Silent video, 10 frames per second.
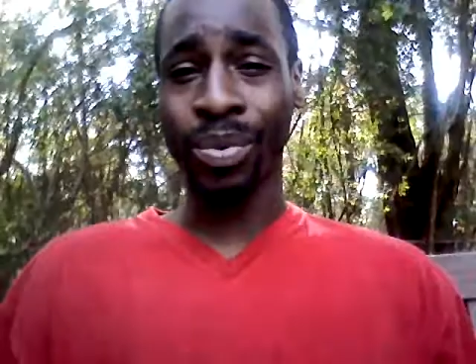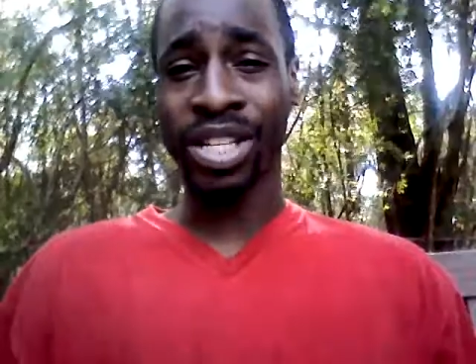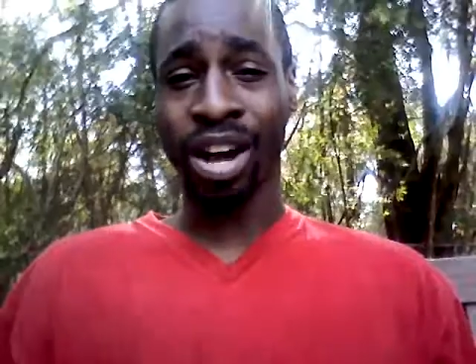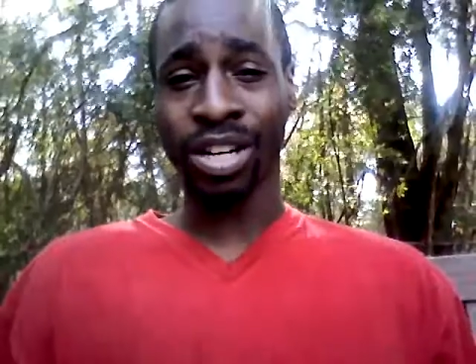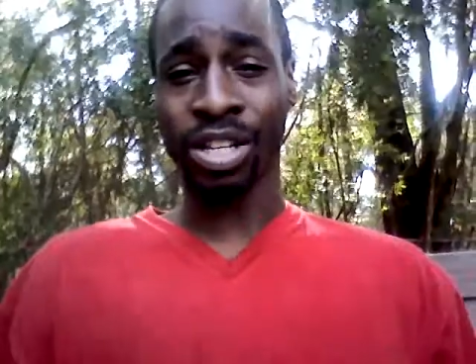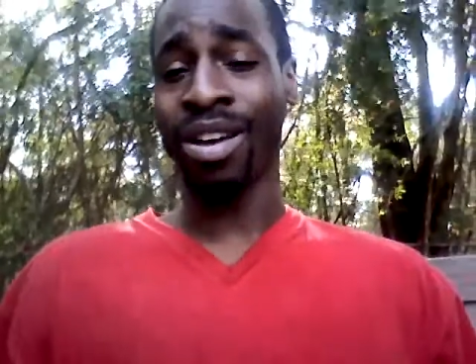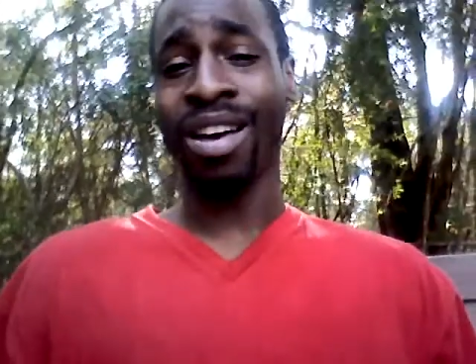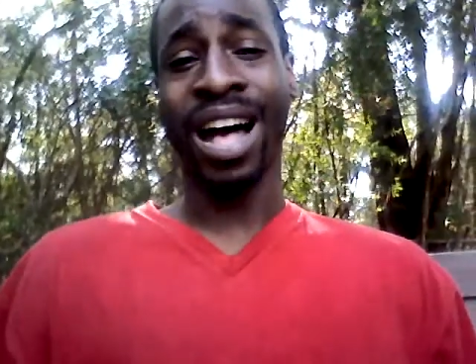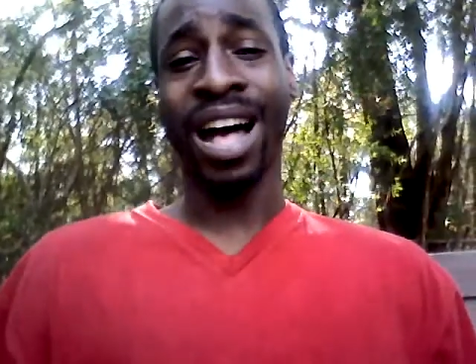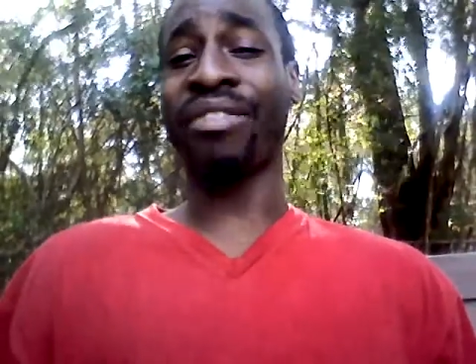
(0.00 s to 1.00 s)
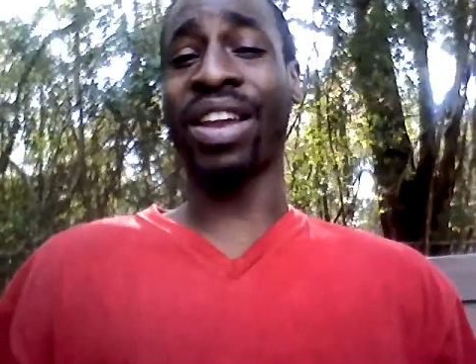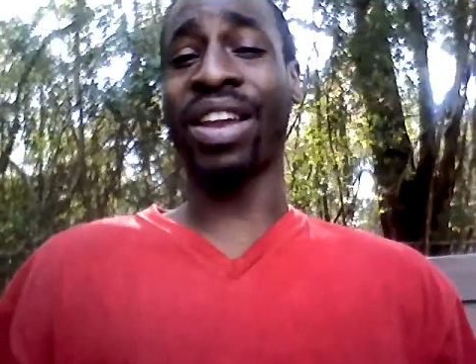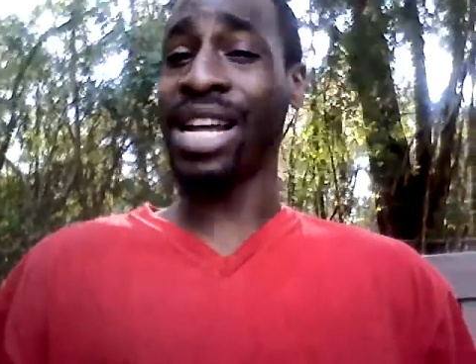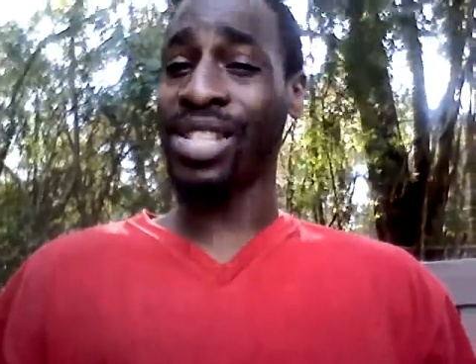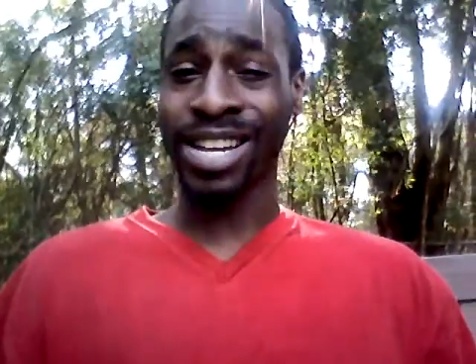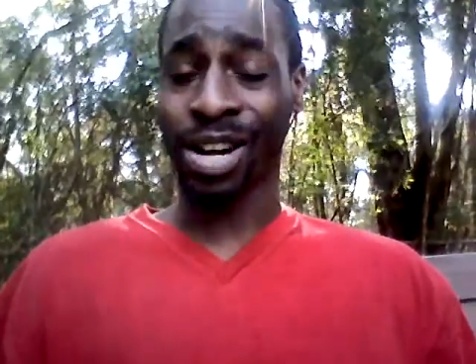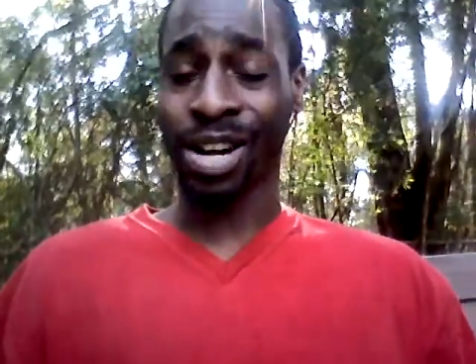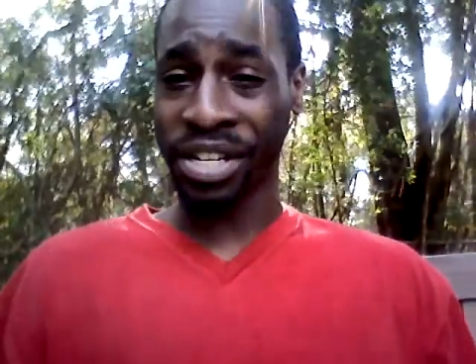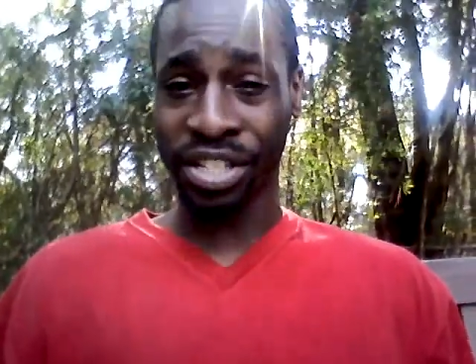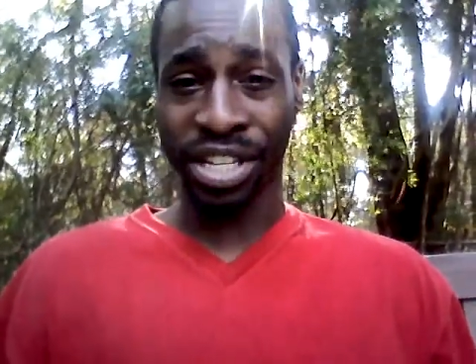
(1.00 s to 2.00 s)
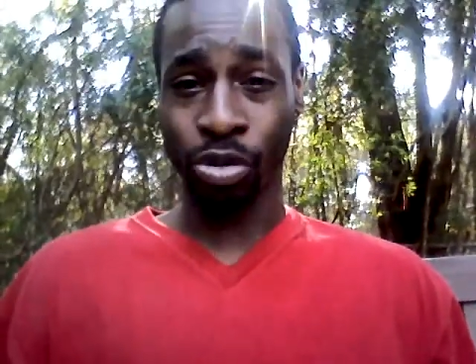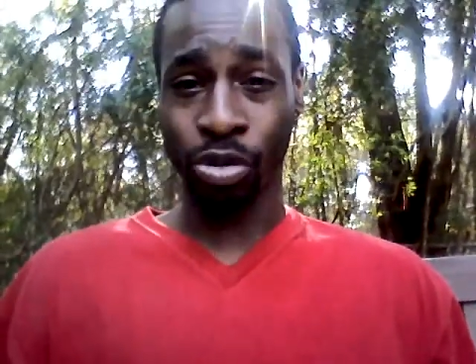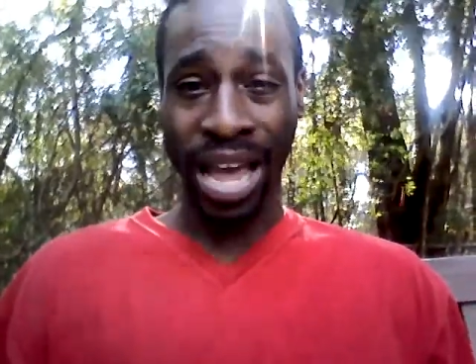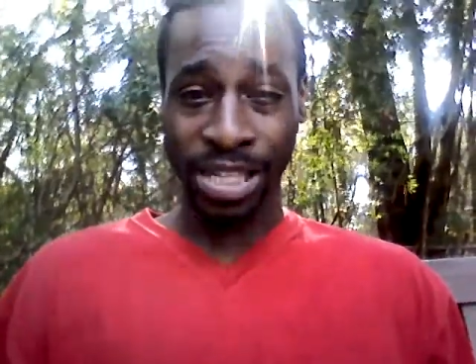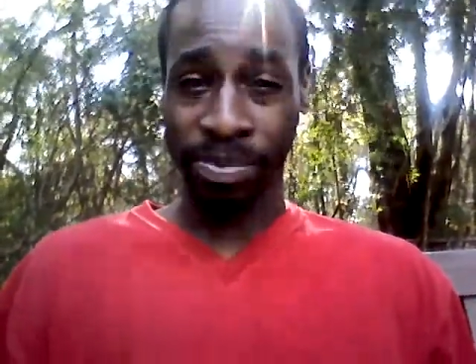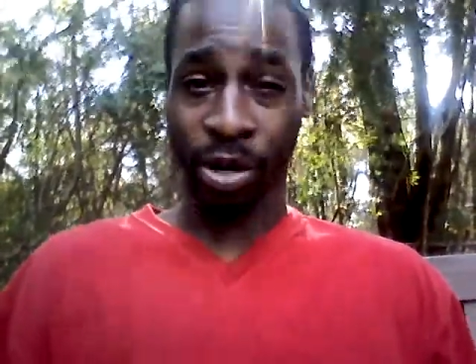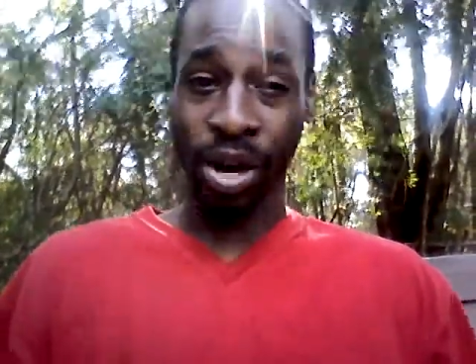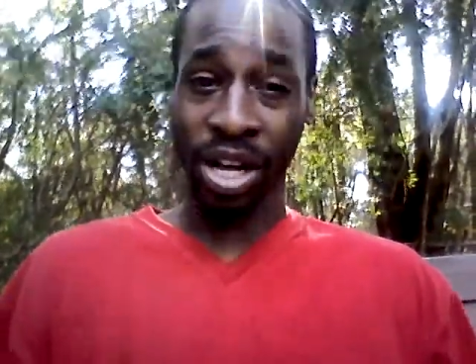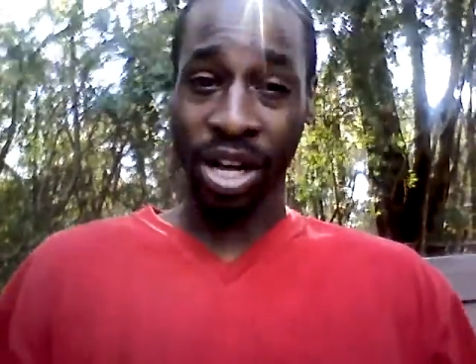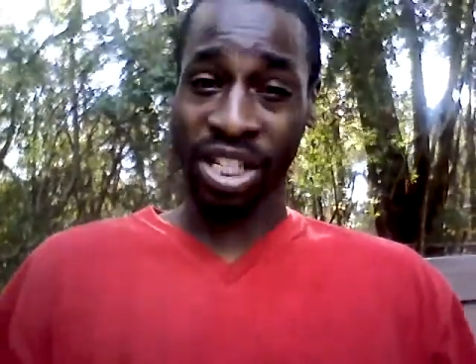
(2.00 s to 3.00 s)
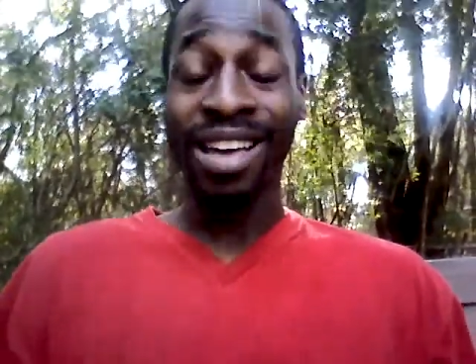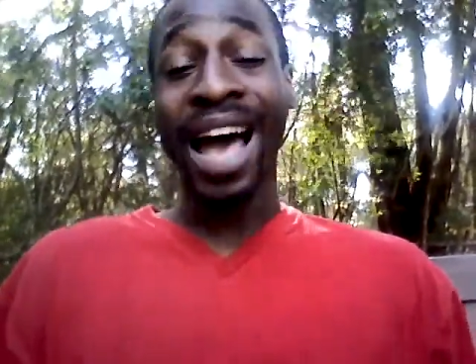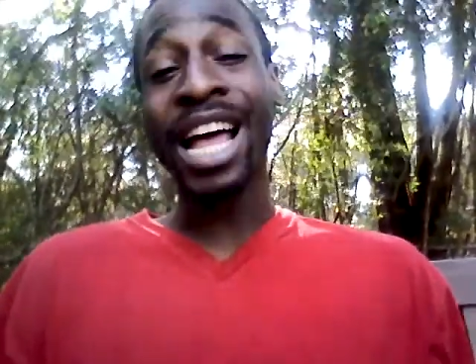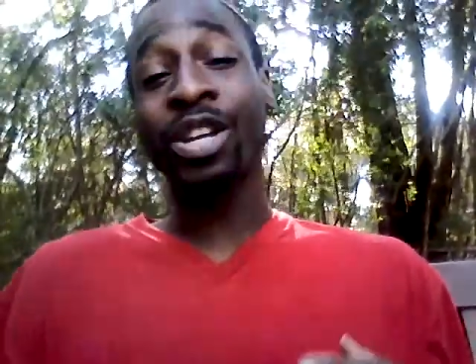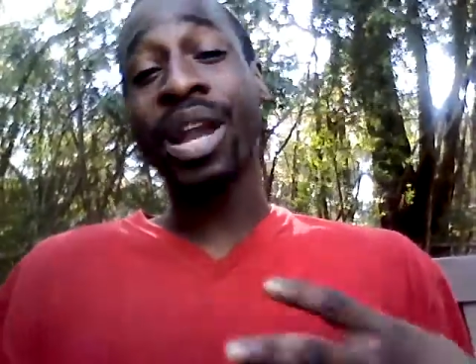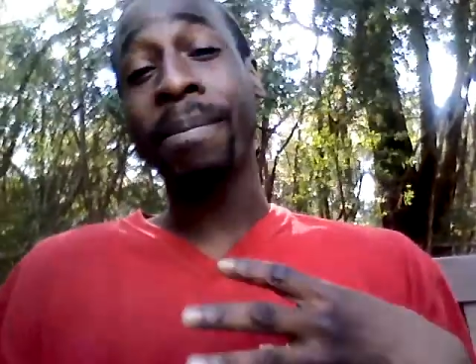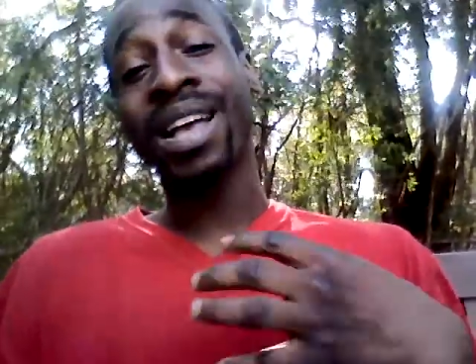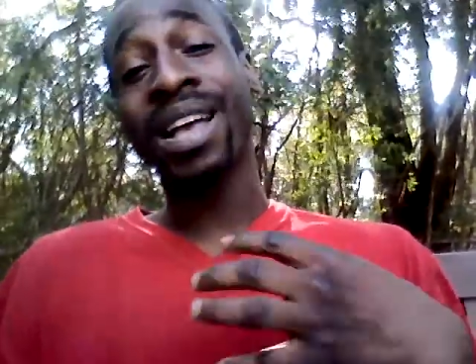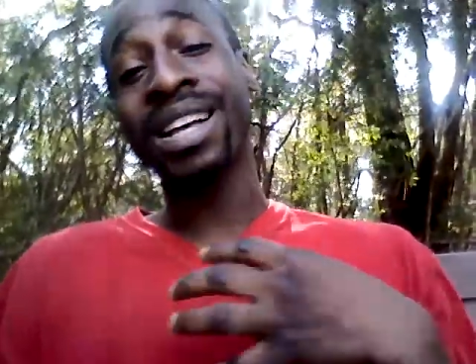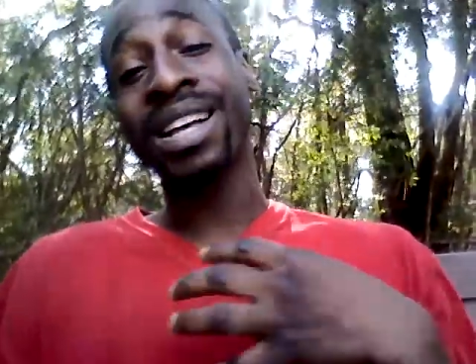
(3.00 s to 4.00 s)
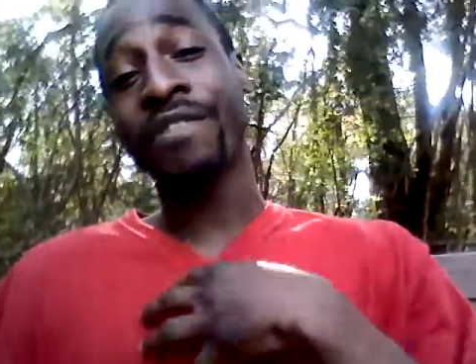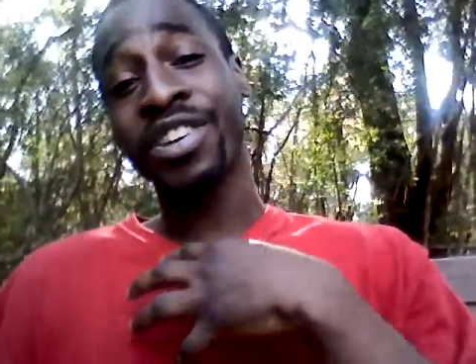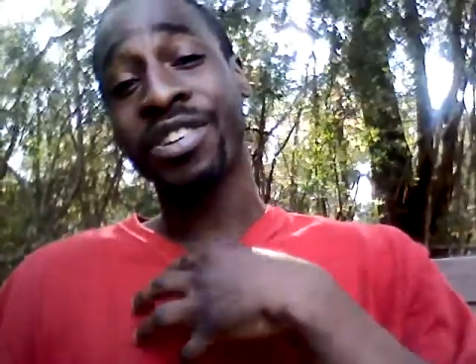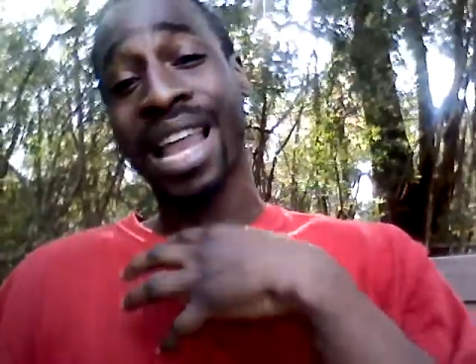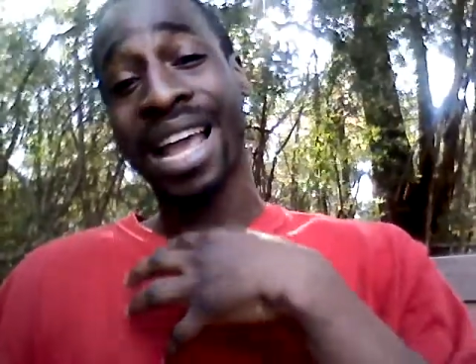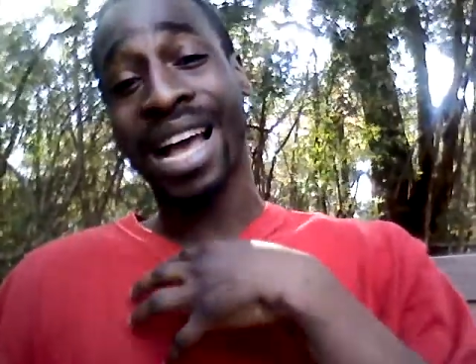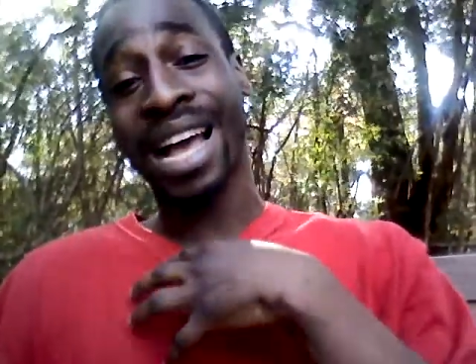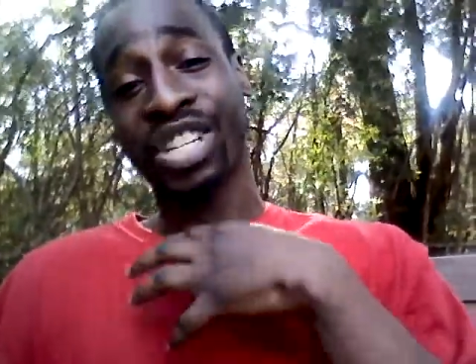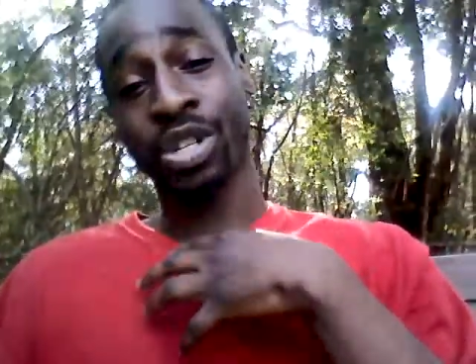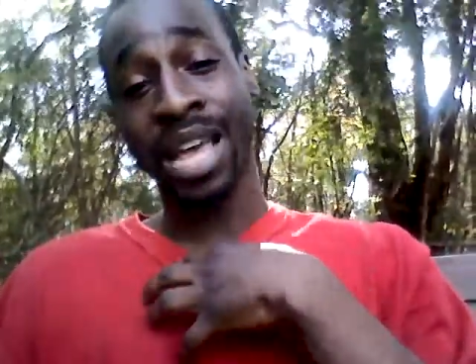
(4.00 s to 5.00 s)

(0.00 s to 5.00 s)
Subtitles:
to you. I don't have to answer your question just because you asked me a question. I do that because I feel like I should do that.